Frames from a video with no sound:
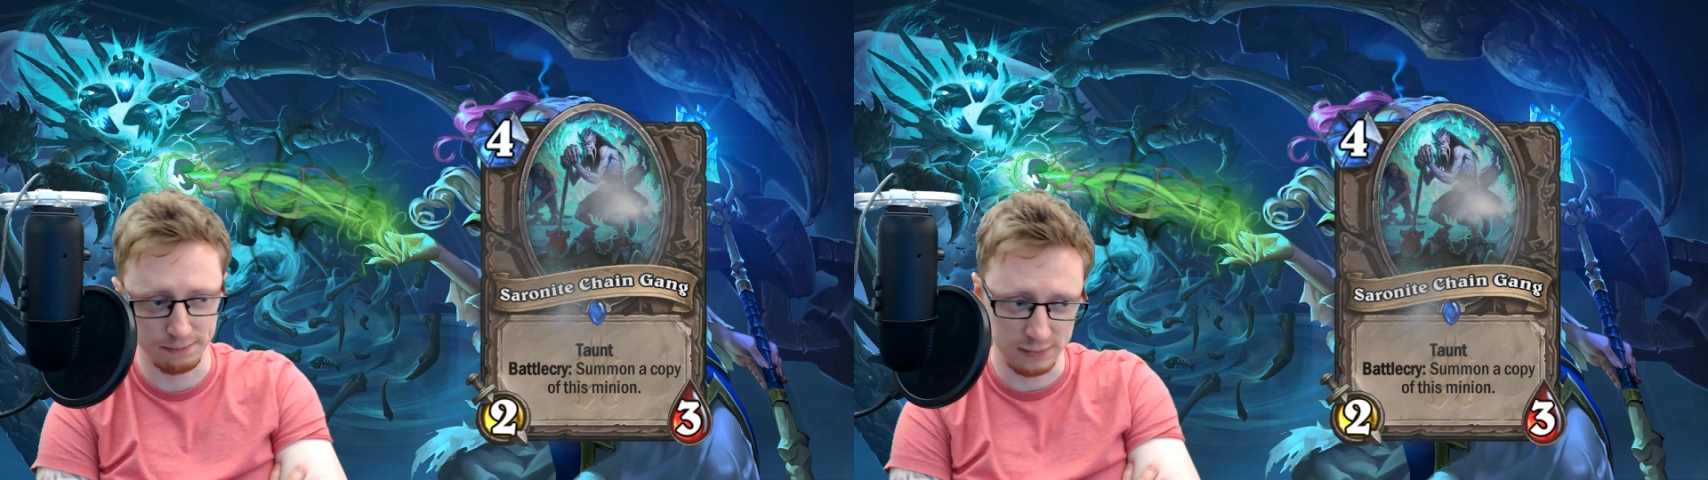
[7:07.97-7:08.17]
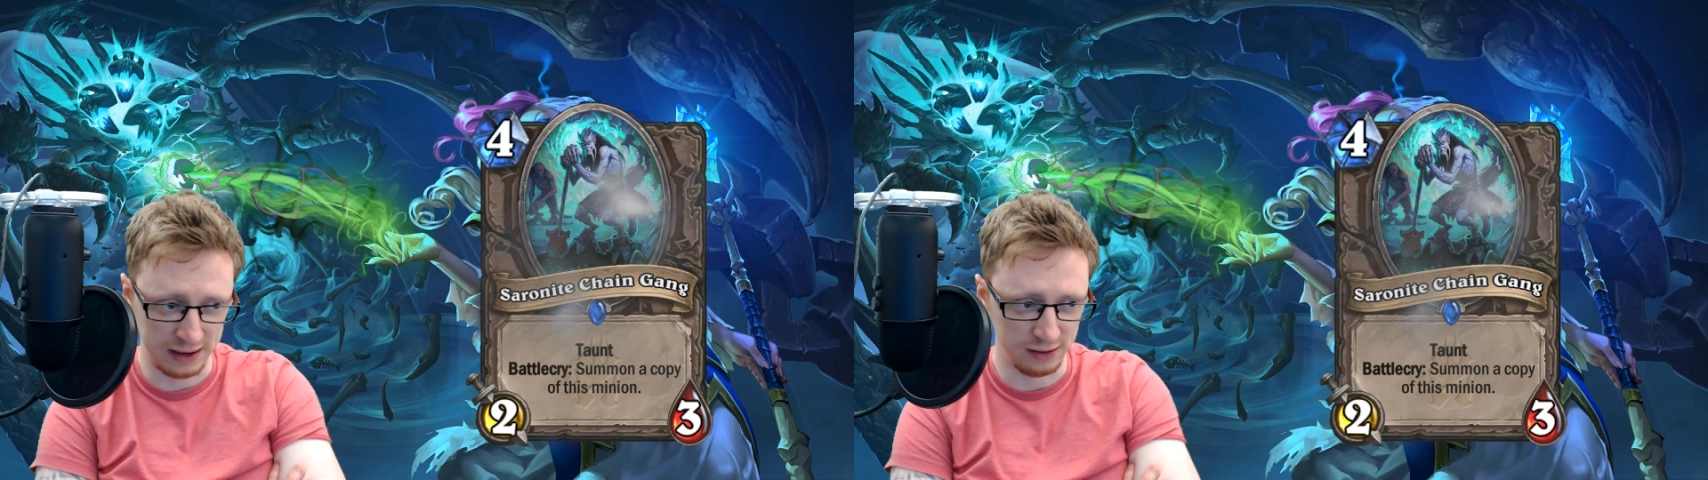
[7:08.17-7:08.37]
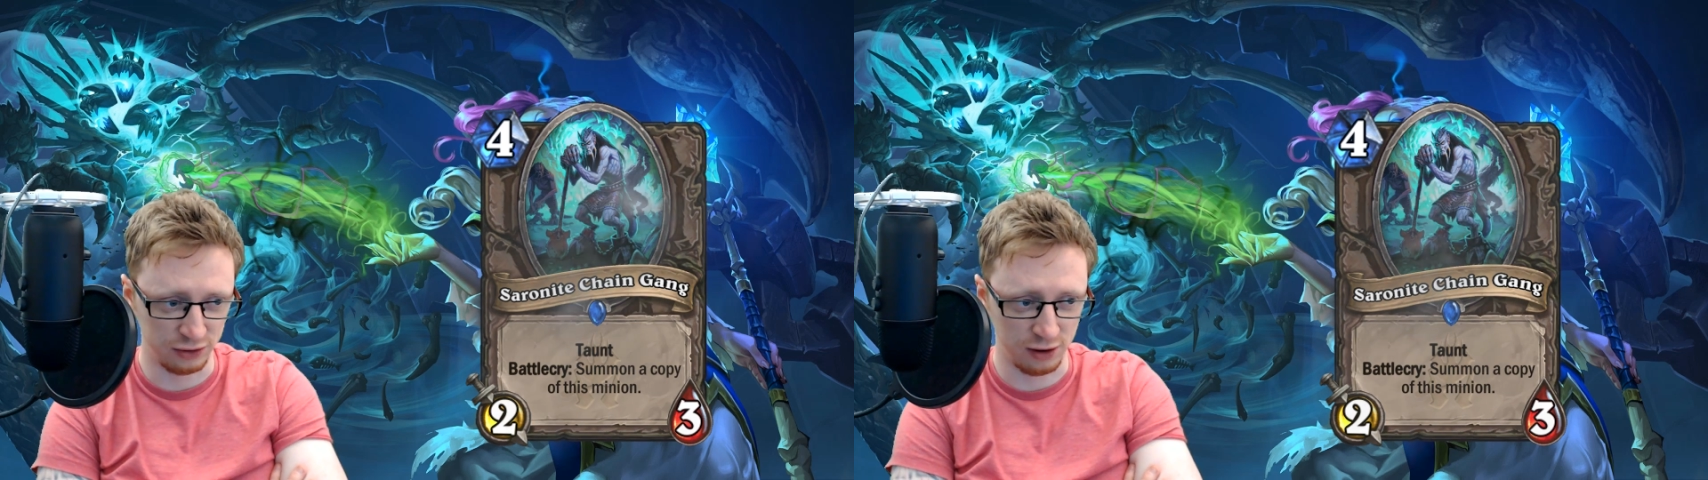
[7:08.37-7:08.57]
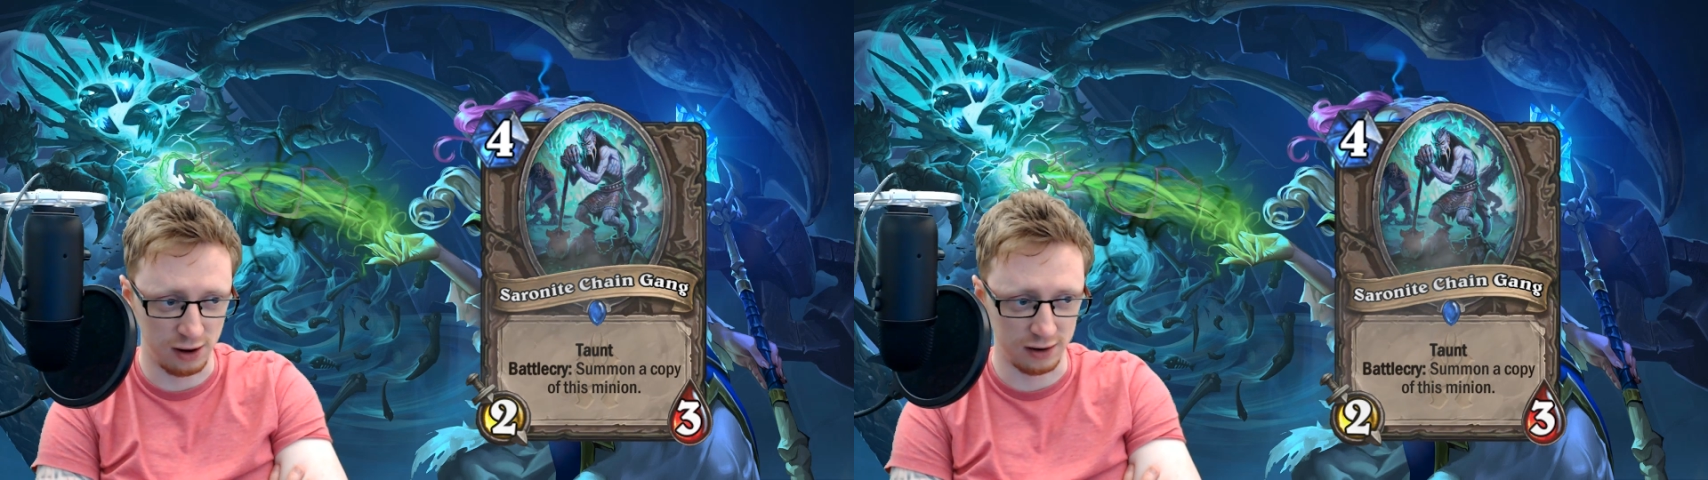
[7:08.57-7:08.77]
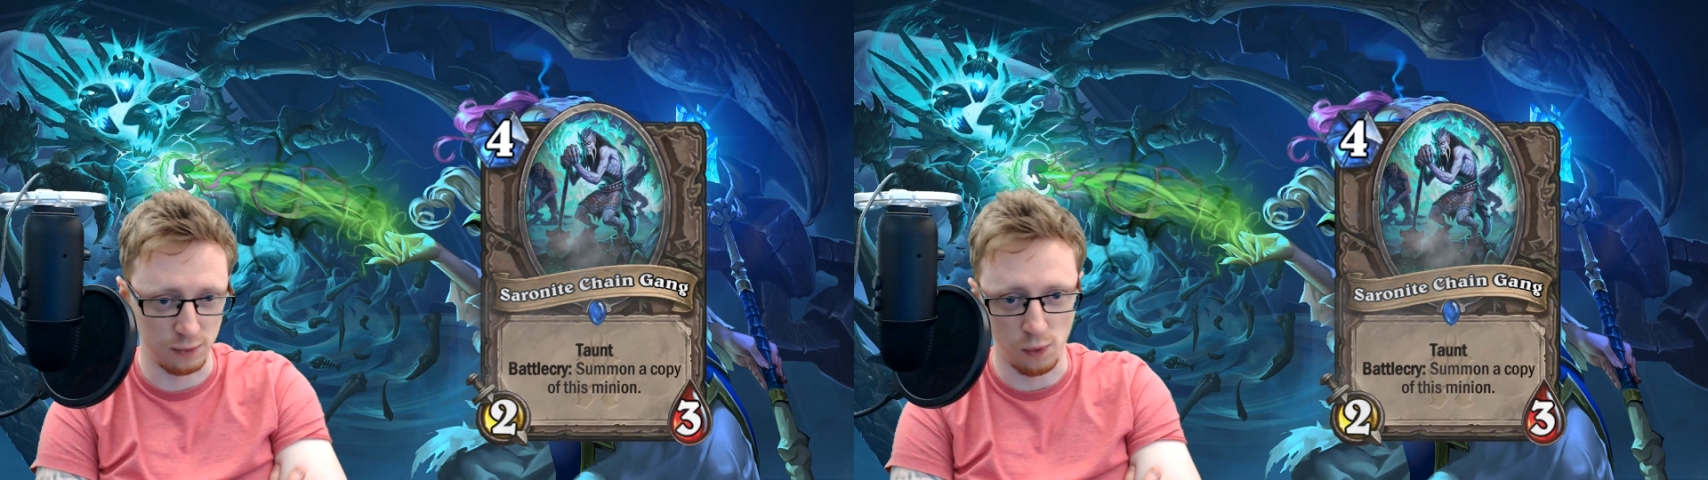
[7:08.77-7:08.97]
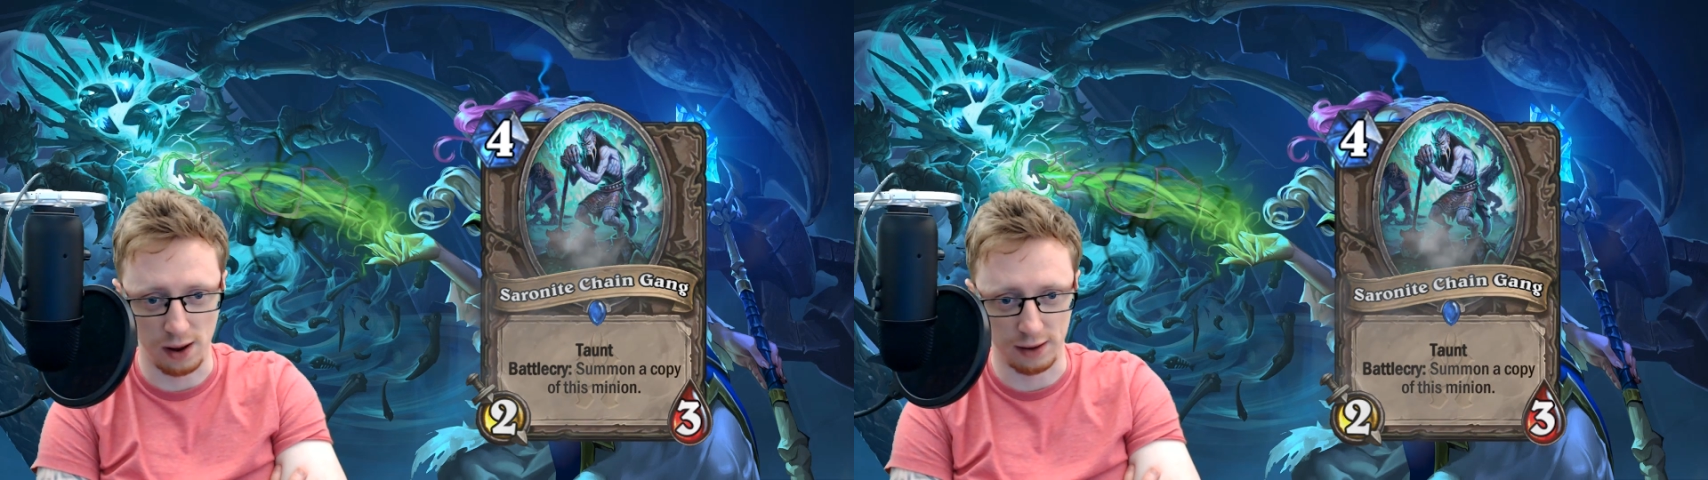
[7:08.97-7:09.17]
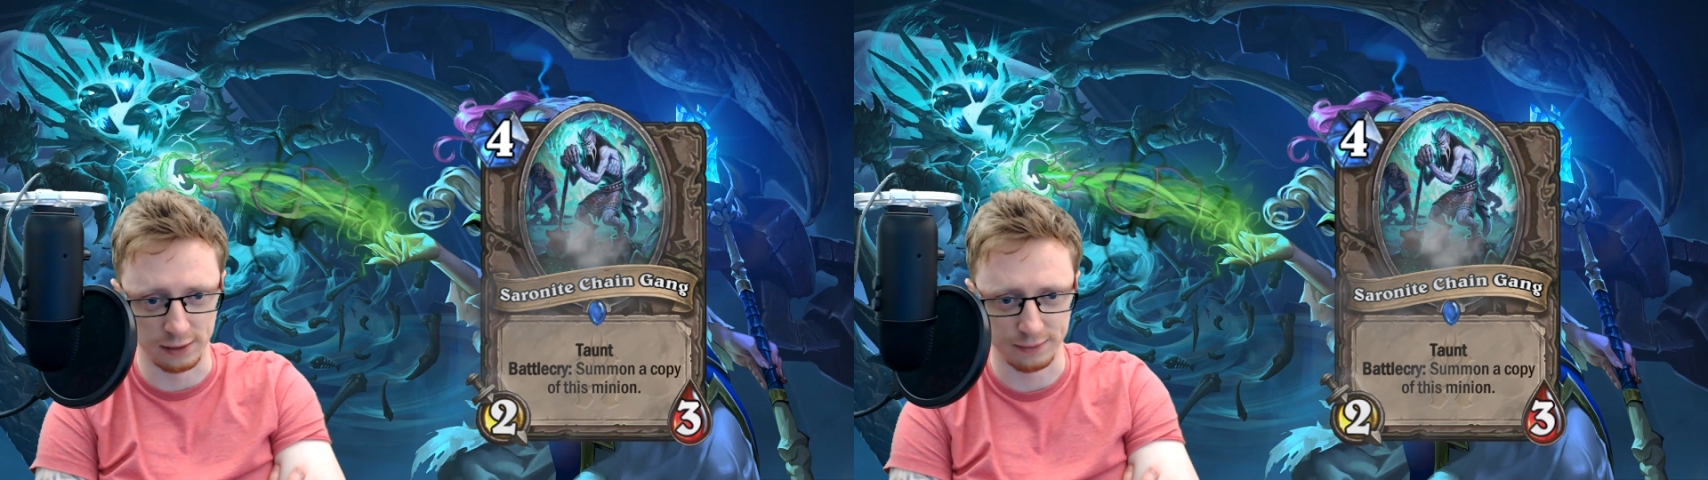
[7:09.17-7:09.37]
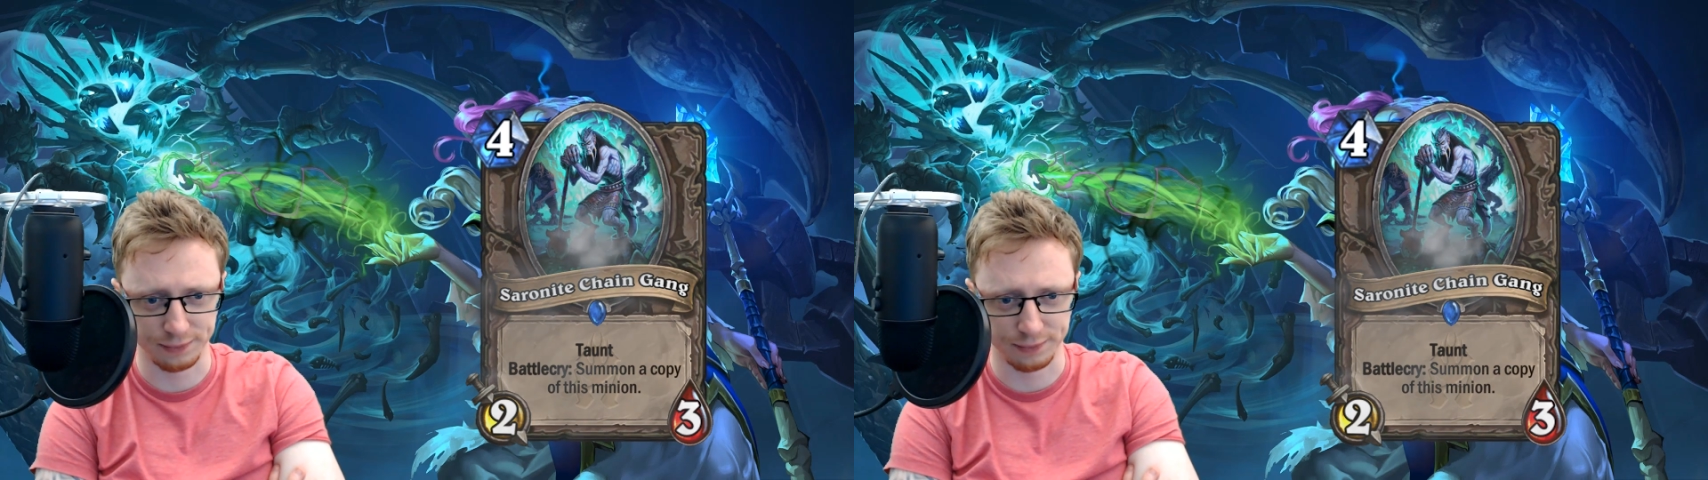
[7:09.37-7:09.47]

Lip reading: And this card in Wild